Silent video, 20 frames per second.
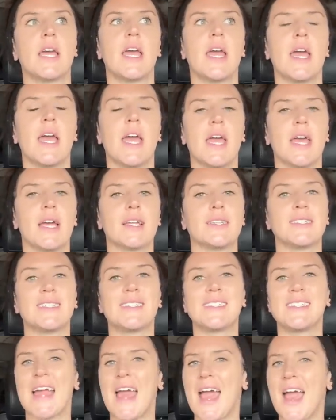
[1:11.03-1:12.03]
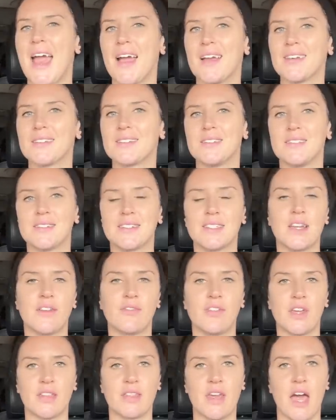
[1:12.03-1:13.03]
and snacks and stuff
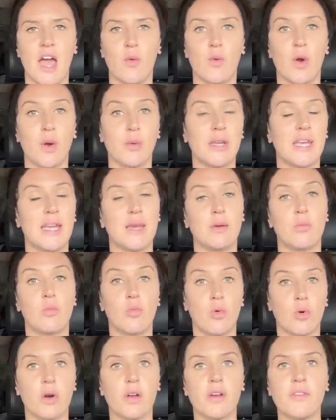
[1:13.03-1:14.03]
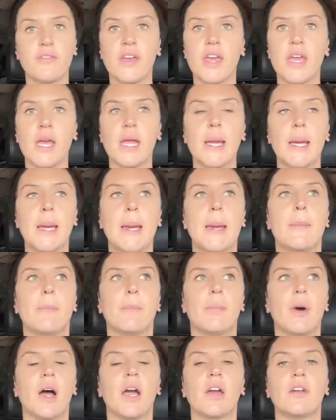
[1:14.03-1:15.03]
like that where we need more of it.
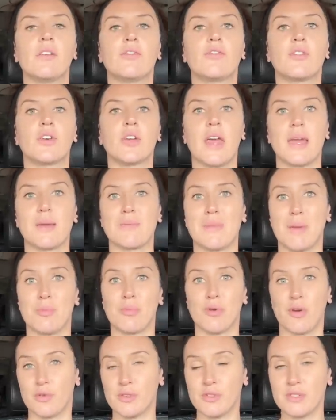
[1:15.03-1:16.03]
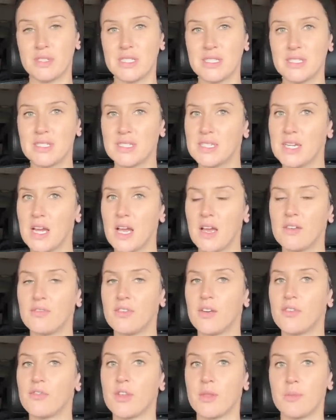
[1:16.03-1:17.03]
But for like my produce and stuff,
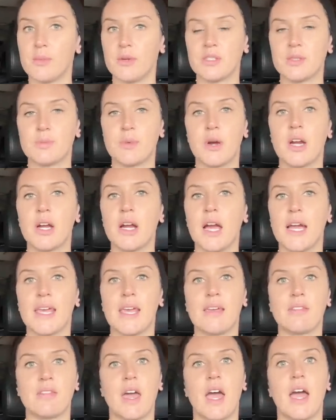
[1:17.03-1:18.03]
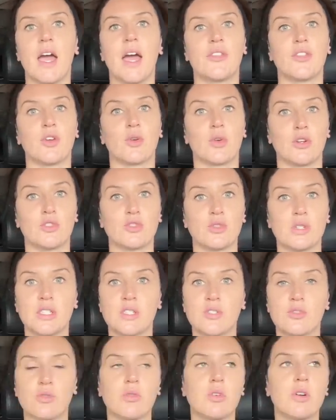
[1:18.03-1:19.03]
for the most part, I get that at the grocery
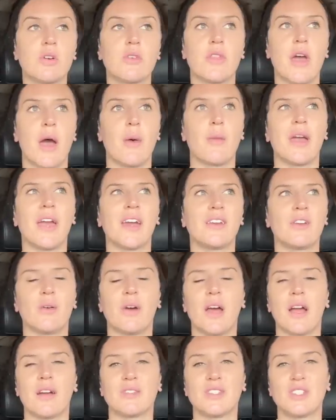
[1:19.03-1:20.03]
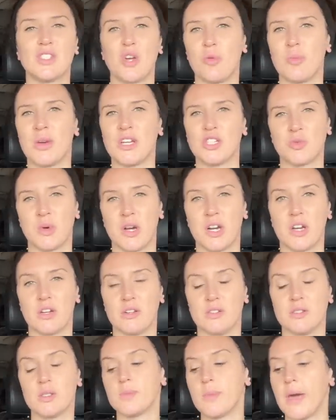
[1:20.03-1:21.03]
store. That way I don't have so much where it
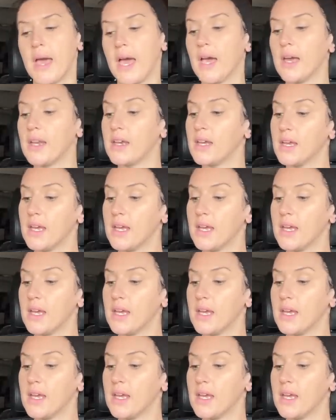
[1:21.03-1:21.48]
goes bad.